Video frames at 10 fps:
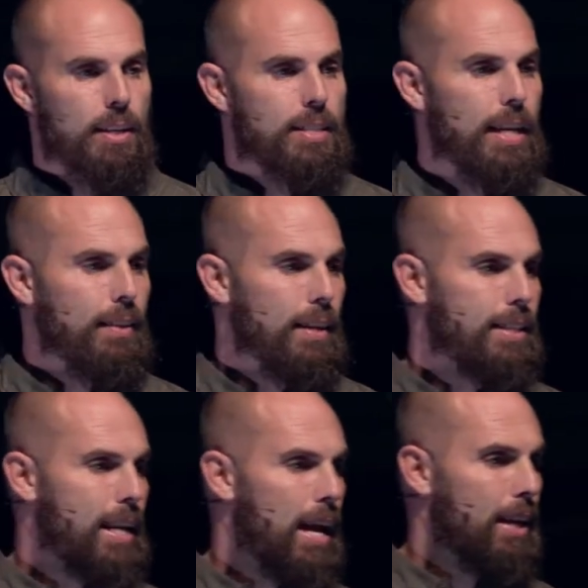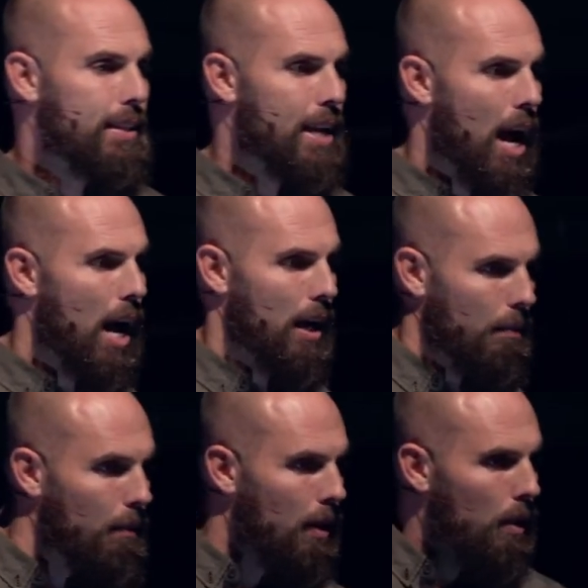See, in this day and
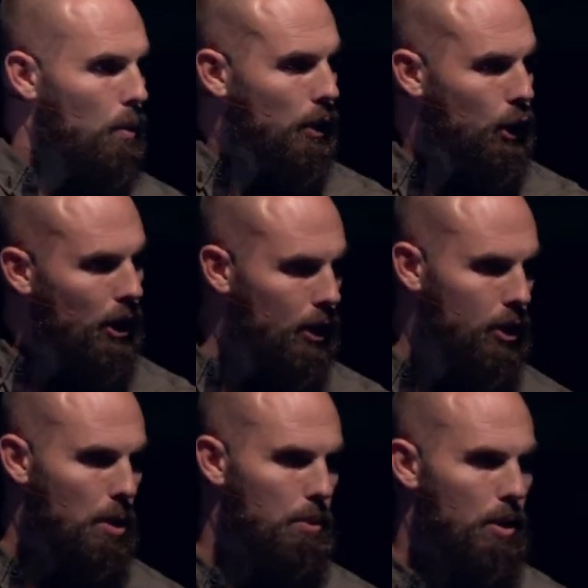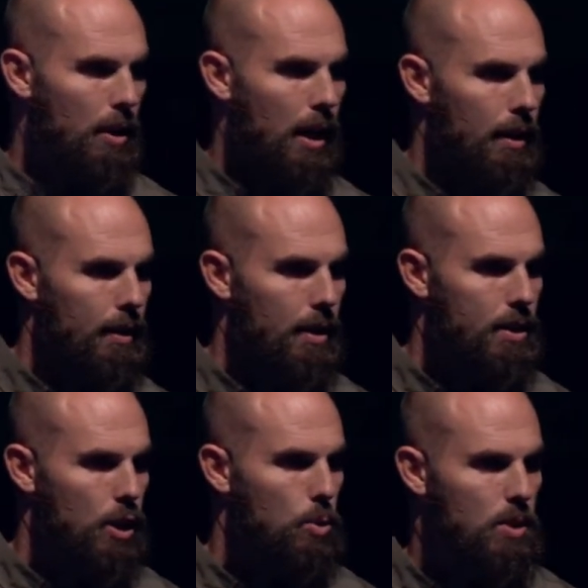time when Jesus communicated this,
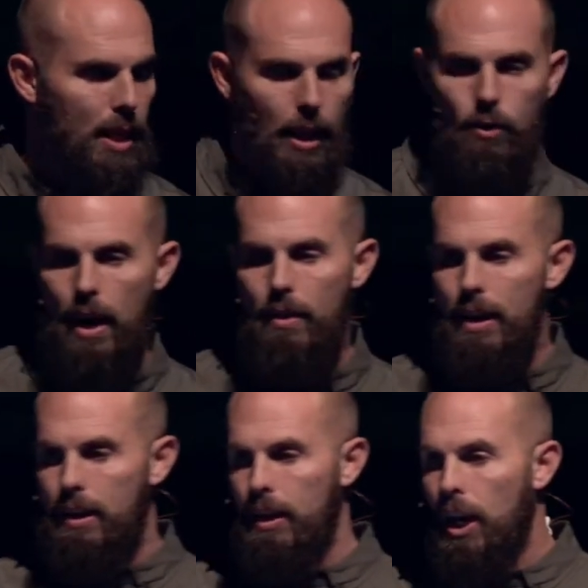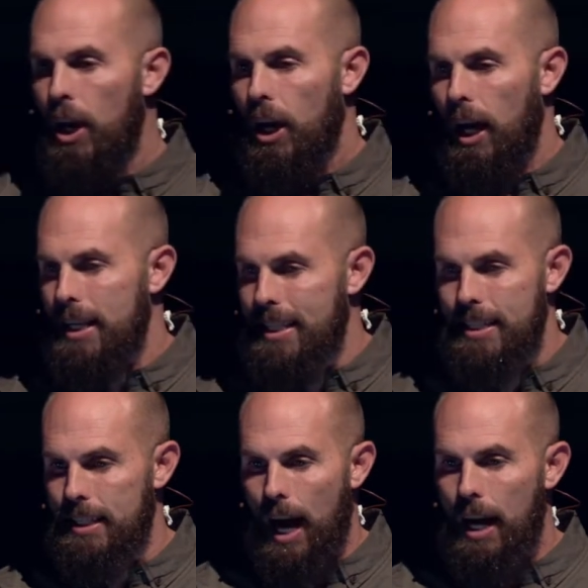this was an agrarian uh,
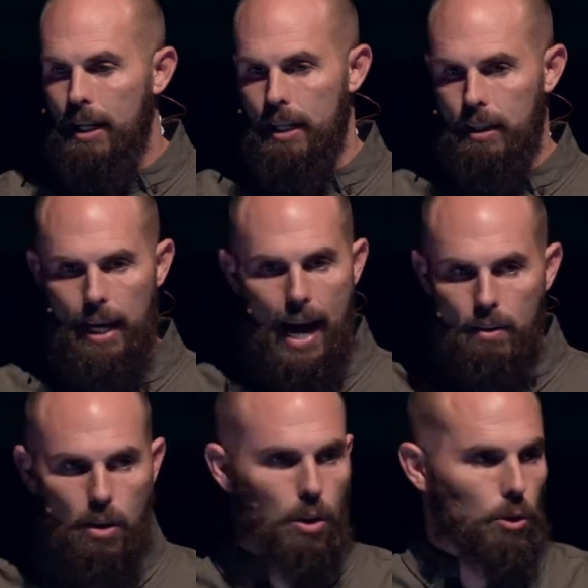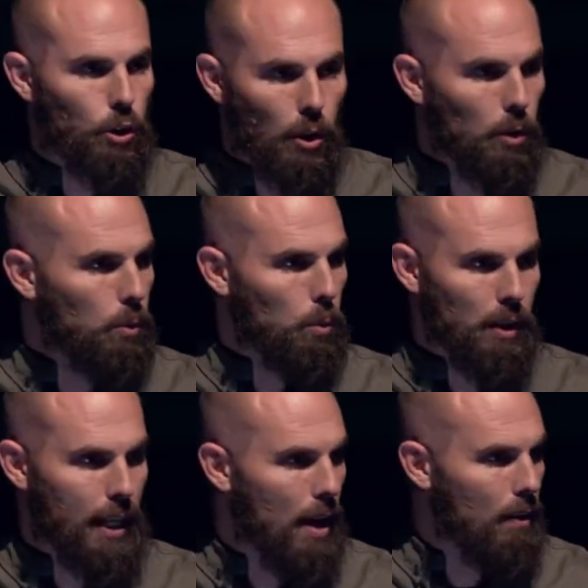society, agriculture
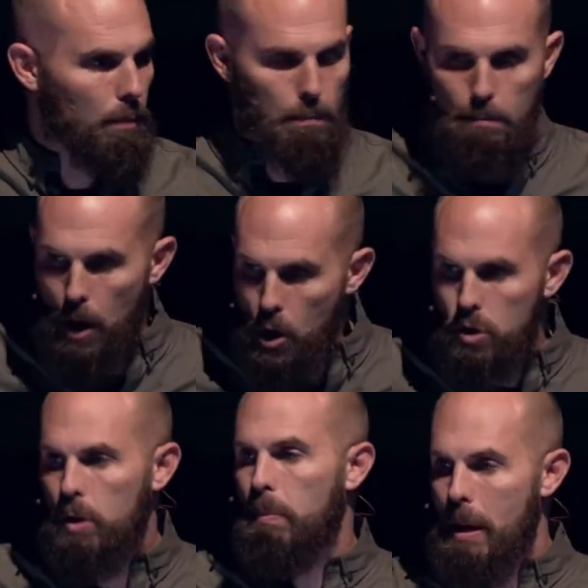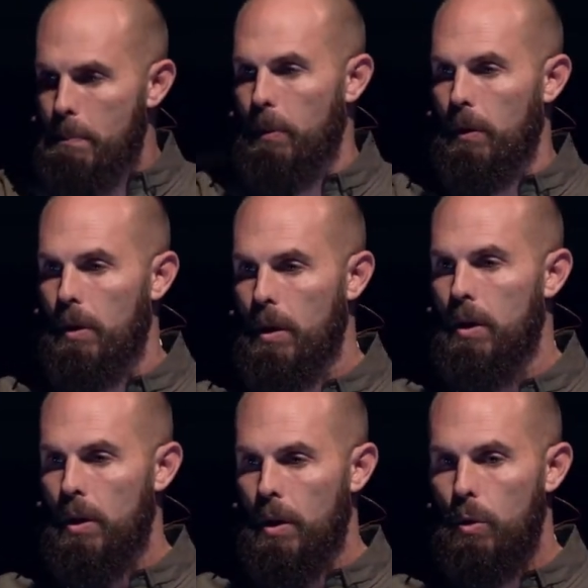was how most people
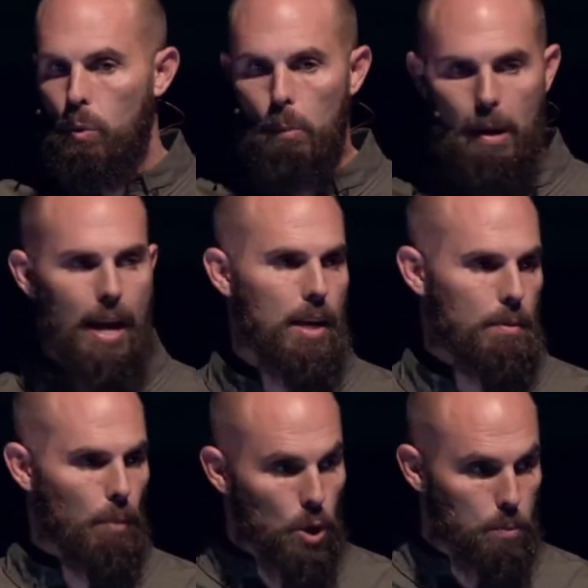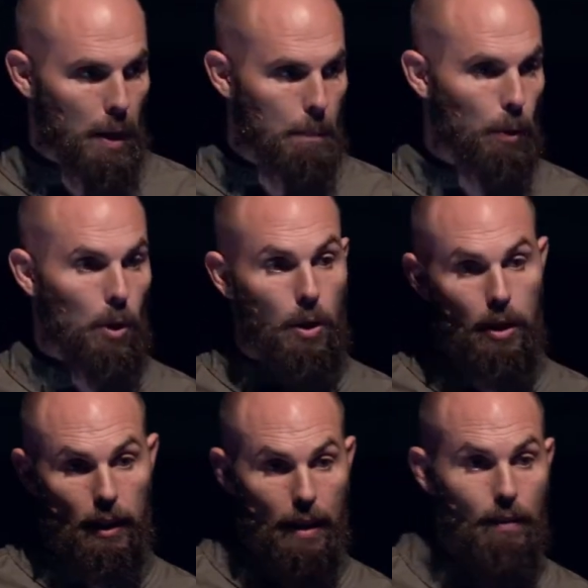were paid. Most people earned
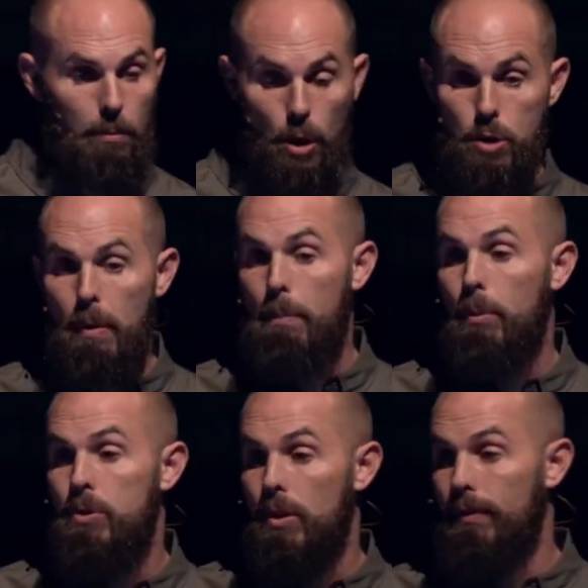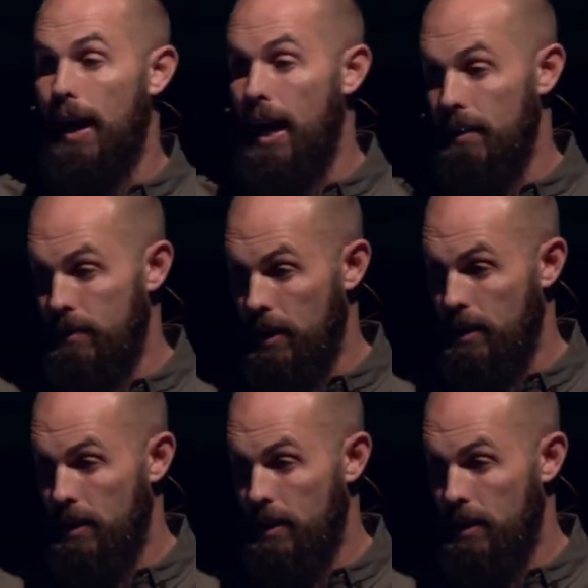a living, most people survived.